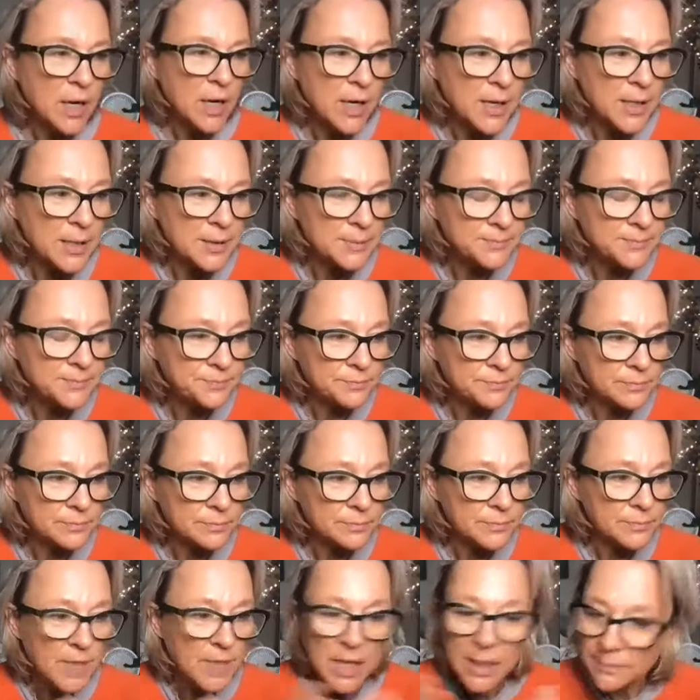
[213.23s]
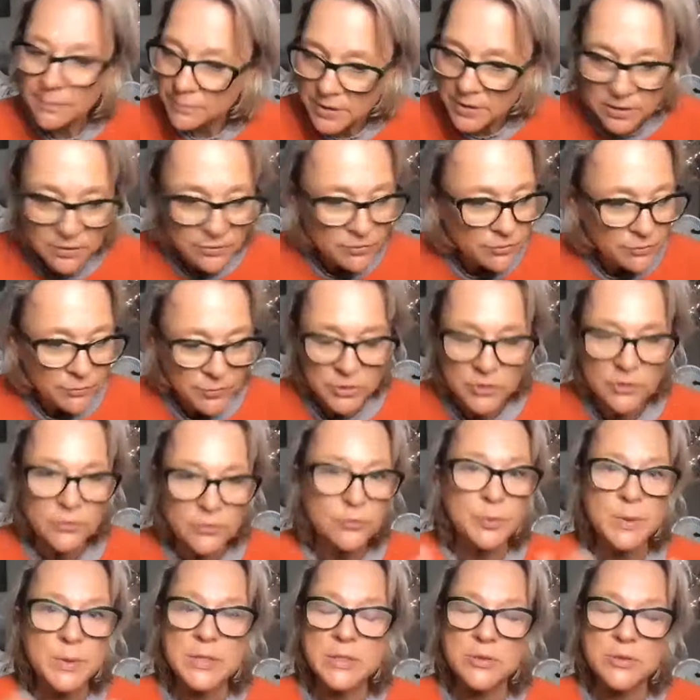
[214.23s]

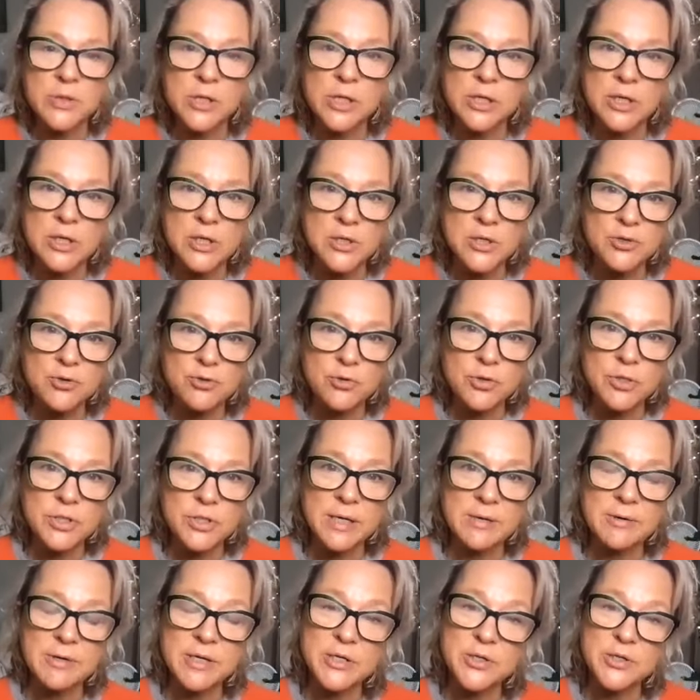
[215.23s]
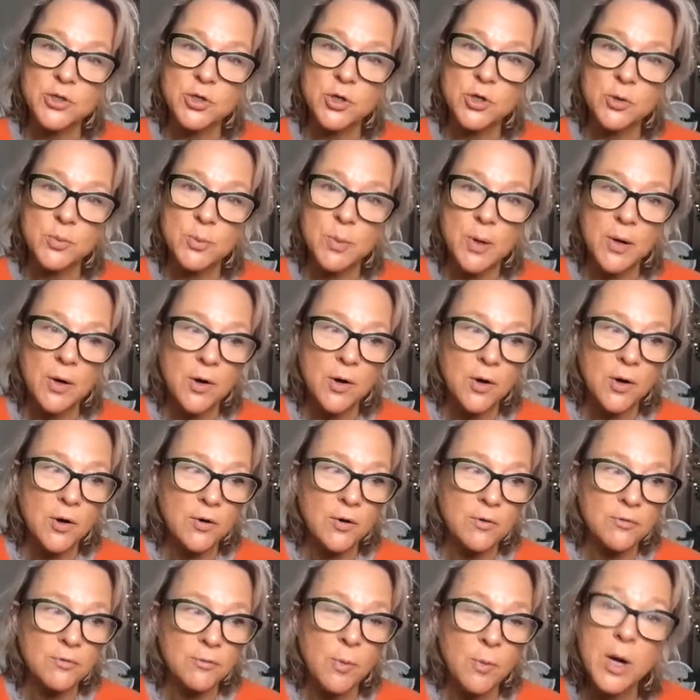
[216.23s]
you've been doing an extraordinary job
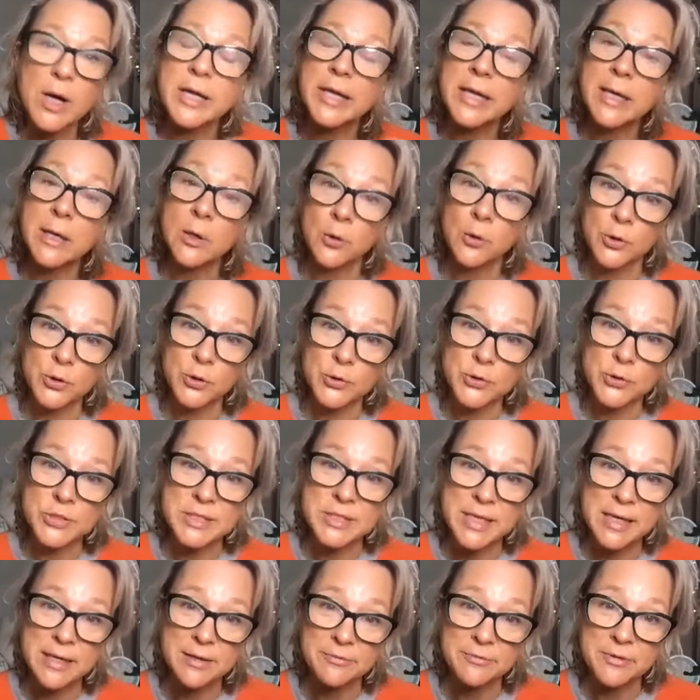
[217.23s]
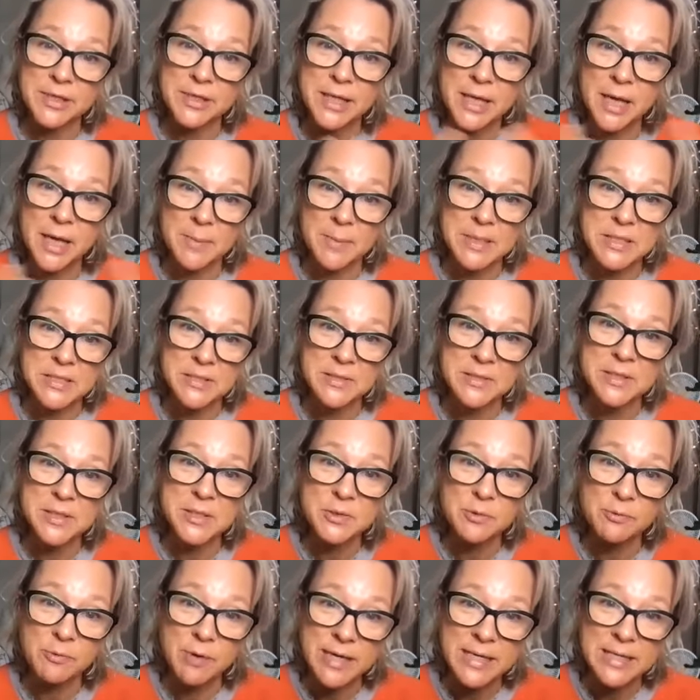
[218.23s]
of working on yourself and coming to
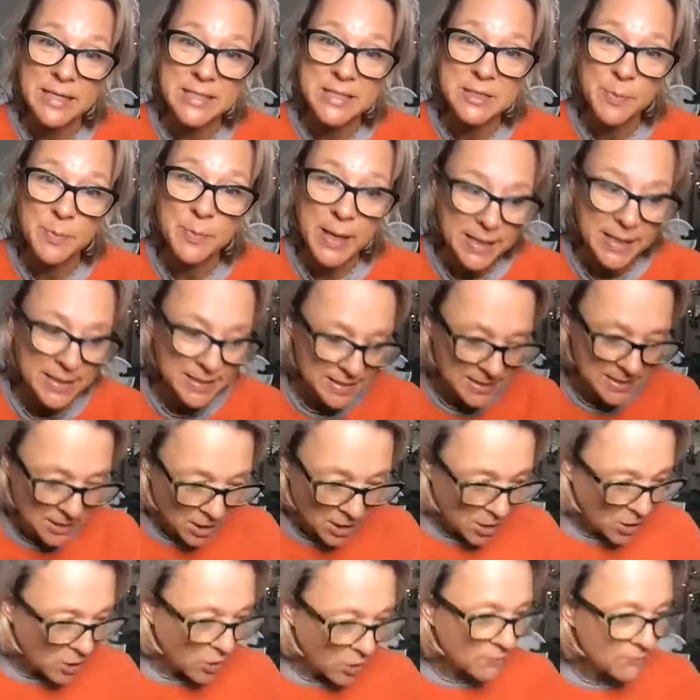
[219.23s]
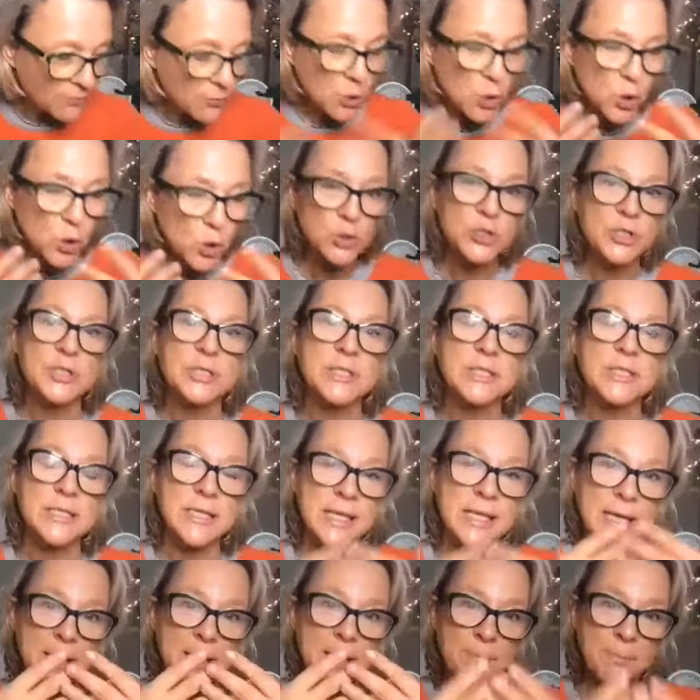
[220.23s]
this great space of
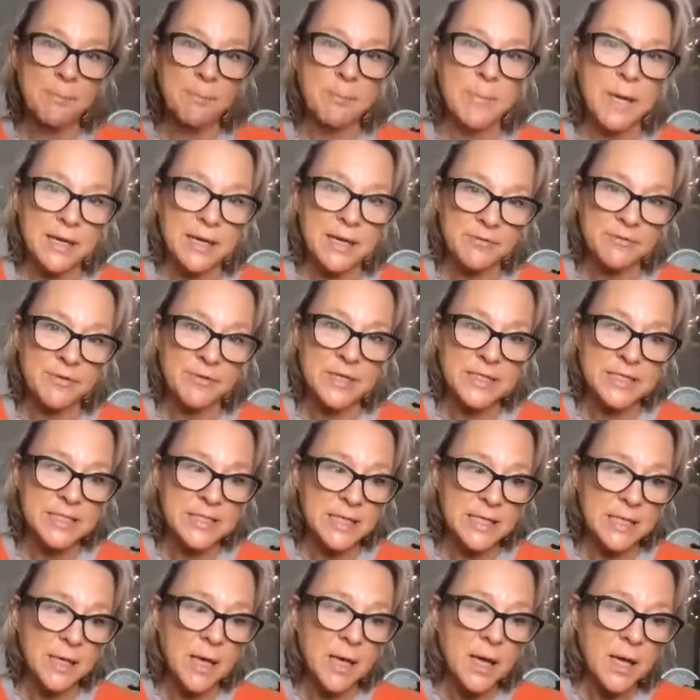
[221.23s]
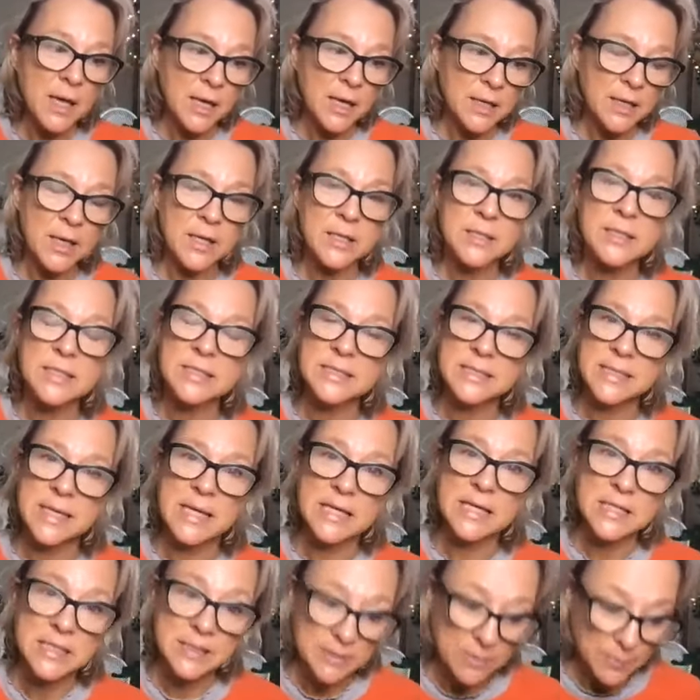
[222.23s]
consciously manifesting and
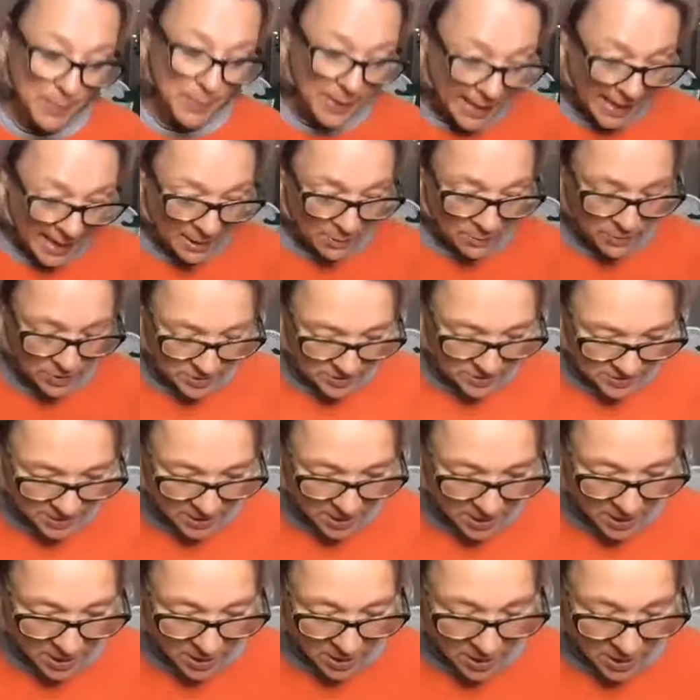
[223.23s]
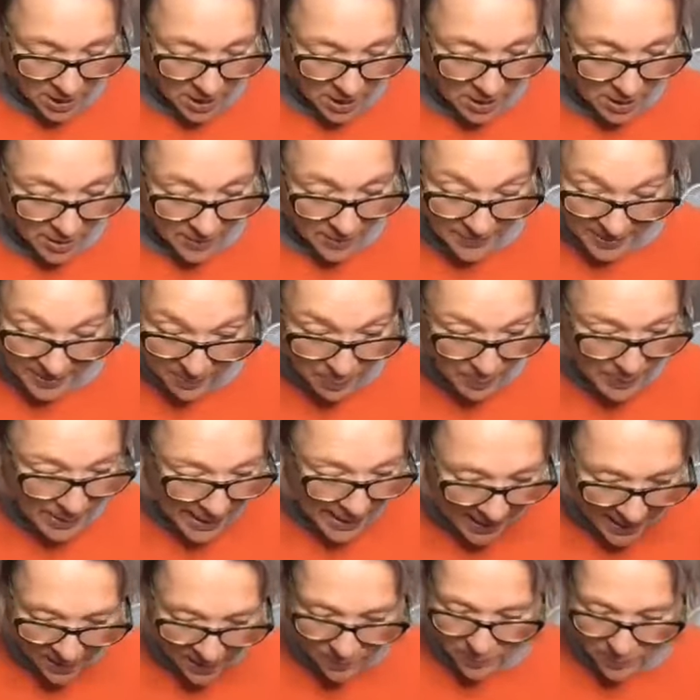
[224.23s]
understanding the powers, the
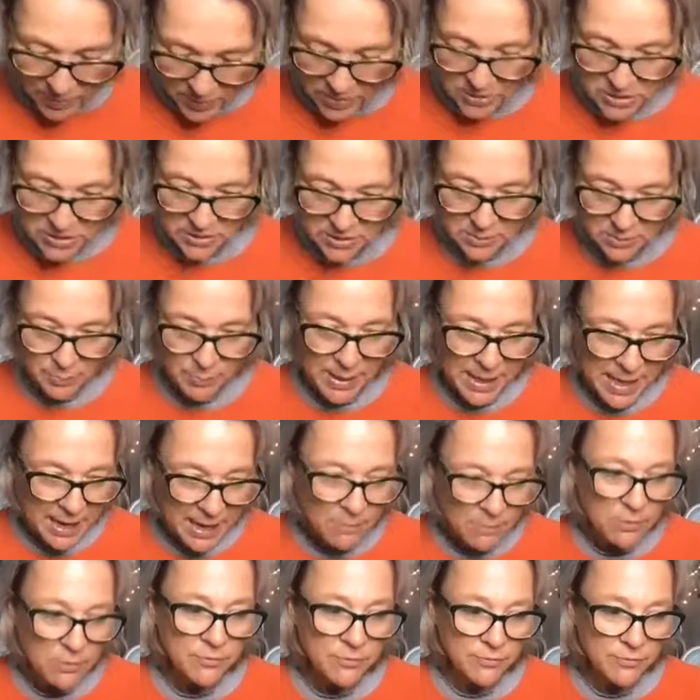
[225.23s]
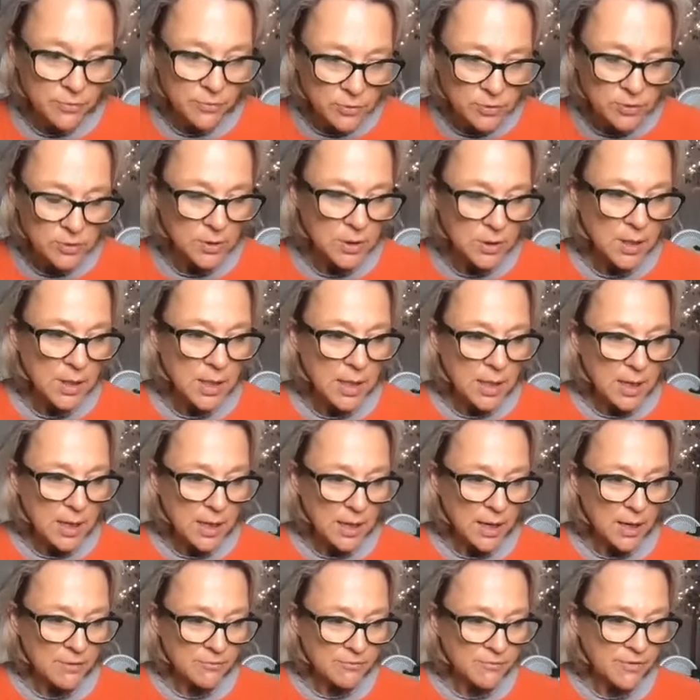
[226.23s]
empowerment, the powerful
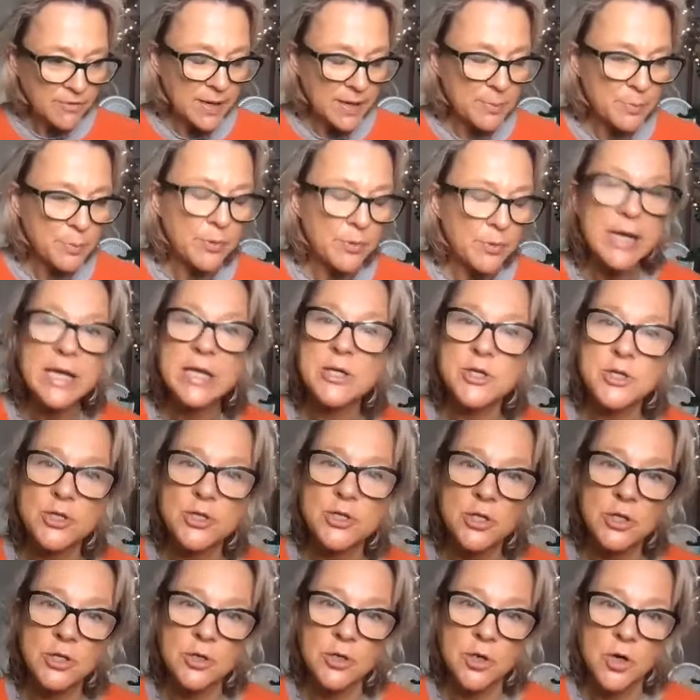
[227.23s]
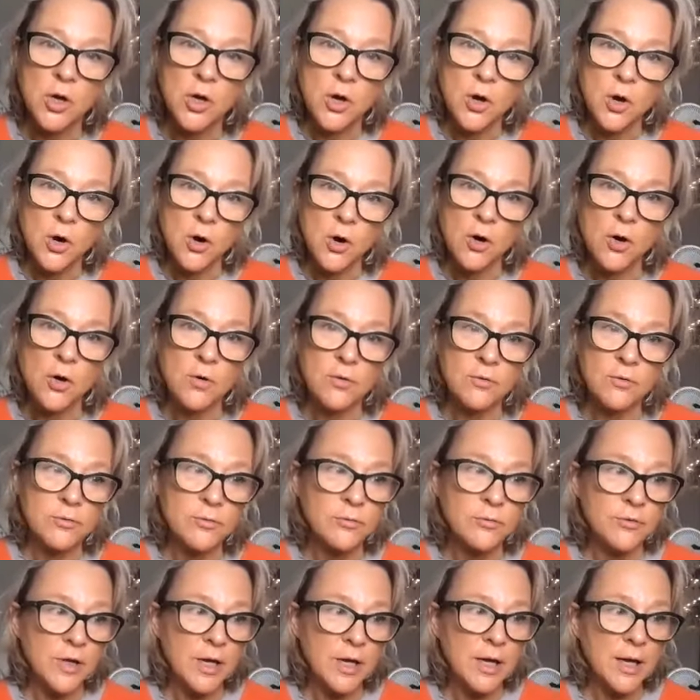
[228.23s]
vibration
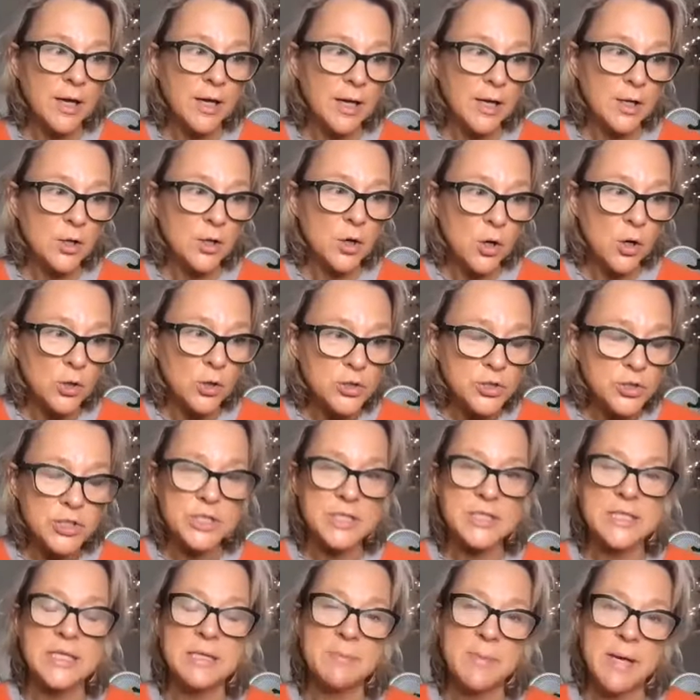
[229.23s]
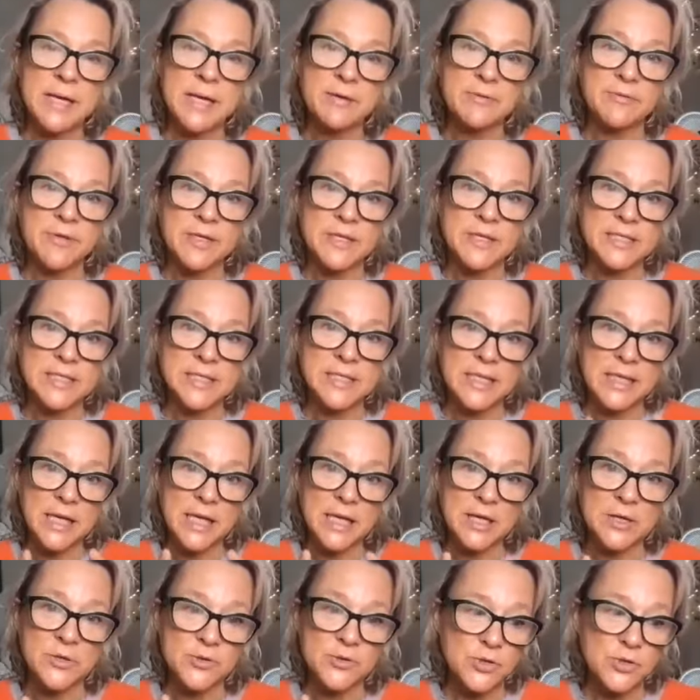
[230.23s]
of consciously manifesting
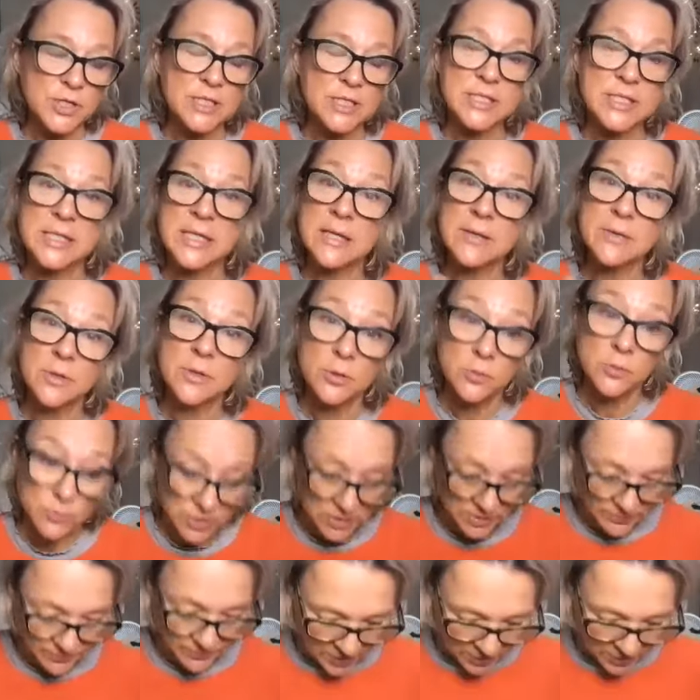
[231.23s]
and trusting in the laws